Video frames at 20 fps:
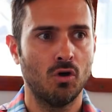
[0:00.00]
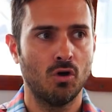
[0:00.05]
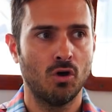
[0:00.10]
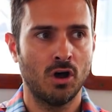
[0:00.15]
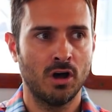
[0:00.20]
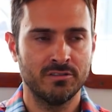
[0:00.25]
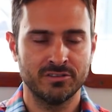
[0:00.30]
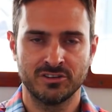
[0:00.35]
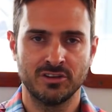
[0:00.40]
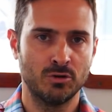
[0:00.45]

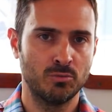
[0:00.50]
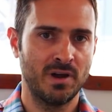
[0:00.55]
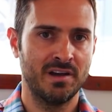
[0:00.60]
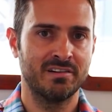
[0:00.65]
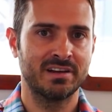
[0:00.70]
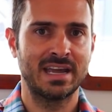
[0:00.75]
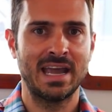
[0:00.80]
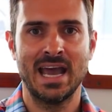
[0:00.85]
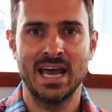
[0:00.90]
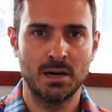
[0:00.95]
all of a sudden we have
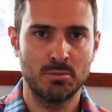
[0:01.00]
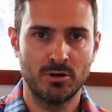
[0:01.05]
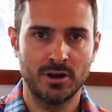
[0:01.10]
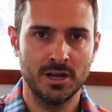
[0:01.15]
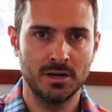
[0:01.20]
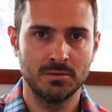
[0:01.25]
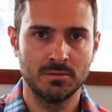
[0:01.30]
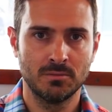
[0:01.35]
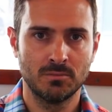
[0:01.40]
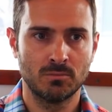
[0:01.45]
a
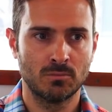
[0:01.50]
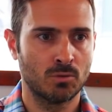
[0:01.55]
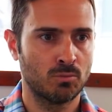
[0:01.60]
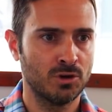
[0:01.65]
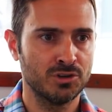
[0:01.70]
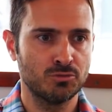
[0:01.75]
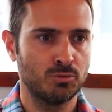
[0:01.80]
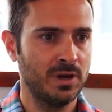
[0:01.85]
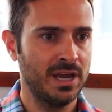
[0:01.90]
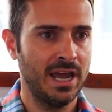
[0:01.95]
catamaran. Where
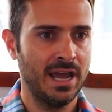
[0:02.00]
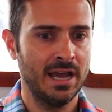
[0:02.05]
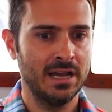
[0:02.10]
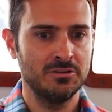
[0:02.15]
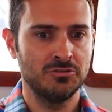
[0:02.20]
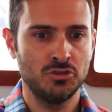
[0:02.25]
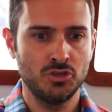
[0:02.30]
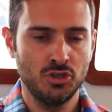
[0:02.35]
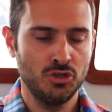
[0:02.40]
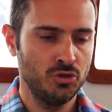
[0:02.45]
once we
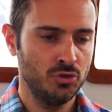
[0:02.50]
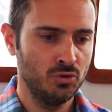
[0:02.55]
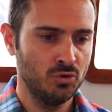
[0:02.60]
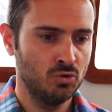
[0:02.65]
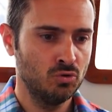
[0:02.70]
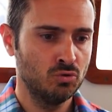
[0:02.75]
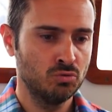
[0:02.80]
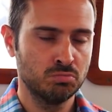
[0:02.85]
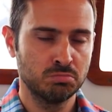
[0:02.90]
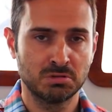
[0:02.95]
had
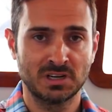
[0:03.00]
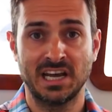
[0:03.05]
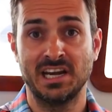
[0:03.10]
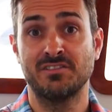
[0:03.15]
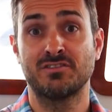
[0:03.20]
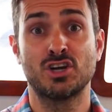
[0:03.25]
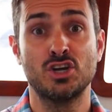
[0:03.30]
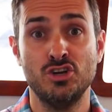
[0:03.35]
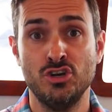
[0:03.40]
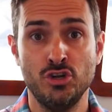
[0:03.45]
two kind
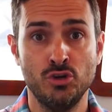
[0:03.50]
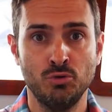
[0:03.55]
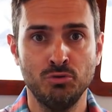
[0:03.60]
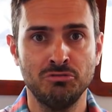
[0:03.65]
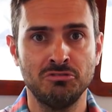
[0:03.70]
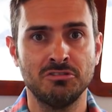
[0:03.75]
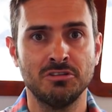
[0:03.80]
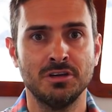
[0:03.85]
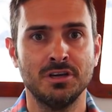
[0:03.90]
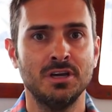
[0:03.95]
of
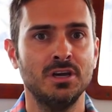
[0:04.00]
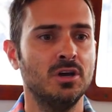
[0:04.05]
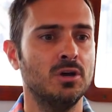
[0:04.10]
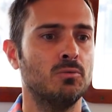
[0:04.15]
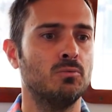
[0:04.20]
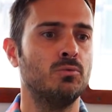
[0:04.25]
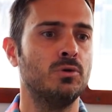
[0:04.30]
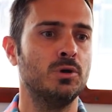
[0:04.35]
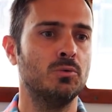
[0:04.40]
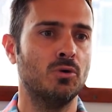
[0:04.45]
canoes,
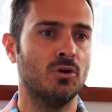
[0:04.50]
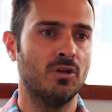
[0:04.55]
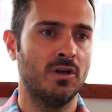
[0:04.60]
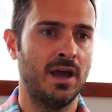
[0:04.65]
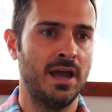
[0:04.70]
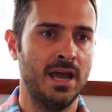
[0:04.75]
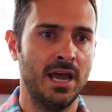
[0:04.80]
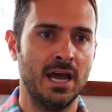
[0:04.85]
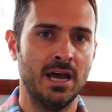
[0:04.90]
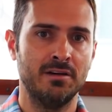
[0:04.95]
we will
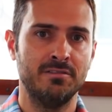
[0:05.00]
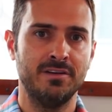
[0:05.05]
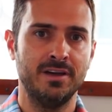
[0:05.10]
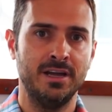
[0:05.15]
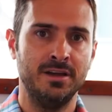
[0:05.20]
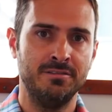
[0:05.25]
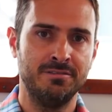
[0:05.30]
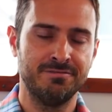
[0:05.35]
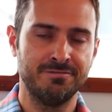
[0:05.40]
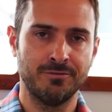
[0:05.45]
have
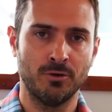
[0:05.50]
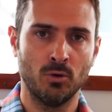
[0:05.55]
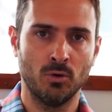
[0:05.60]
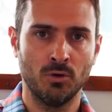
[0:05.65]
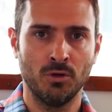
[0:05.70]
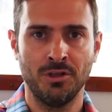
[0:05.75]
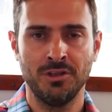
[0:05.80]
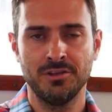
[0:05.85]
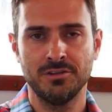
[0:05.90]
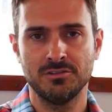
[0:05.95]
a
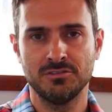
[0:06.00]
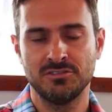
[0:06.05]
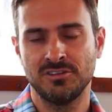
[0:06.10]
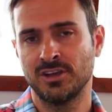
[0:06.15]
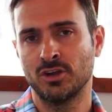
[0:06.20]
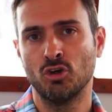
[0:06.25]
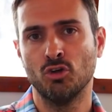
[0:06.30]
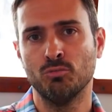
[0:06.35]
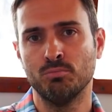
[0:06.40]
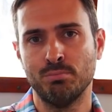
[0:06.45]
full
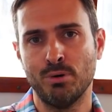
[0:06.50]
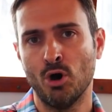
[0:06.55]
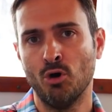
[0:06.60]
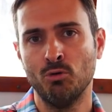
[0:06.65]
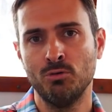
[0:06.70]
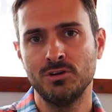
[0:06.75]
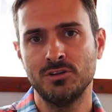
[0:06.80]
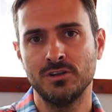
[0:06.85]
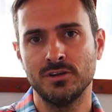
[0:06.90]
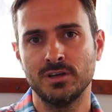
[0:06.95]
single
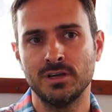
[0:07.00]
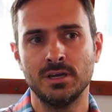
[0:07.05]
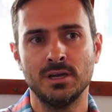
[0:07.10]
boat.